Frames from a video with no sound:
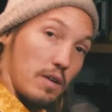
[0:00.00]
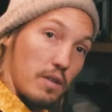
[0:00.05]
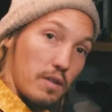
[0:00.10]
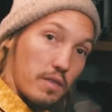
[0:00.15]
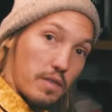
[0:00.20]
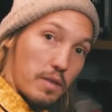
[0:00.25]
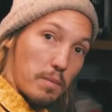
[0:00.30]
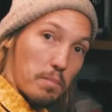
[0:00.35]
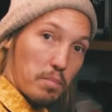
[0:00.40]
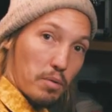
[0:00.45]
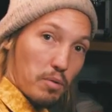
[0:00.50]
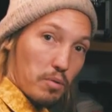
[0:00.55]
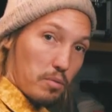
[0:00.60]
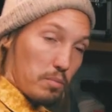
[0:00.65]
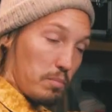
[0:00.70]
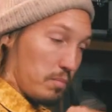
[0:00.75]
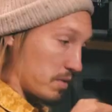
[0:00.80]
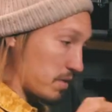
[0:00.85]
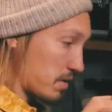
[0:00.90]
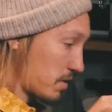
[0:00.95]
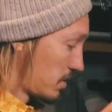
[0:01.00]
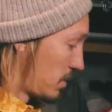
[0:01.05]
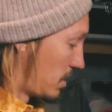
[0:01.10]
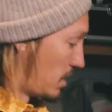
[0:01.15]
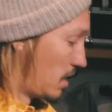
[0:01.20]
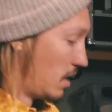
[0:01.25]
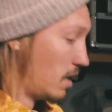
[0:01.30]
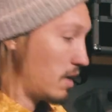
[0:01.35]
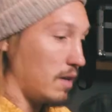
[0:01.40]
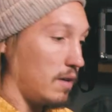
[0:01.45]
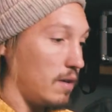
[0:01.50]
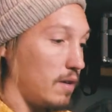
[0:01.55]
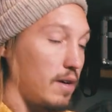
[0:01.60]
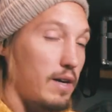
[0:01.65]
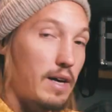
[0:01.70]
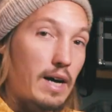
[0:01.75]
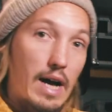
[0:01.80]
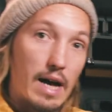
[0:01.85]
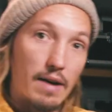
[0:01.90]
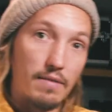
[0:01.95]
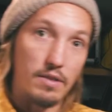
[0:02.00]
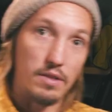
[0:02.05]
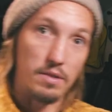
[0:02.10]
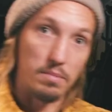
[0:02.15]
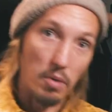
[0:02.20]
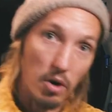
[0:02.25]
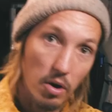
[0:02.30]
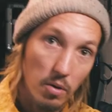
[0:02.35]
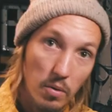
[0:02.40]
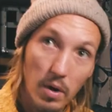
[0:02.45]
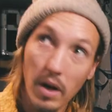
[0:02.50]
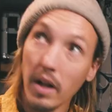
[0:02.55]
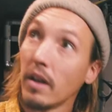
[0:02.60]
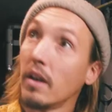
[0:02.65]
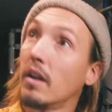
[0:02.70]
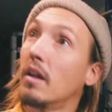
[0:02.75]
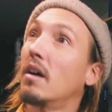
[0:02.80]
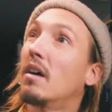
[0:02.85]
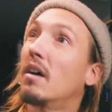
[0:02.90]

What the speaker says: the booms. I have a small one.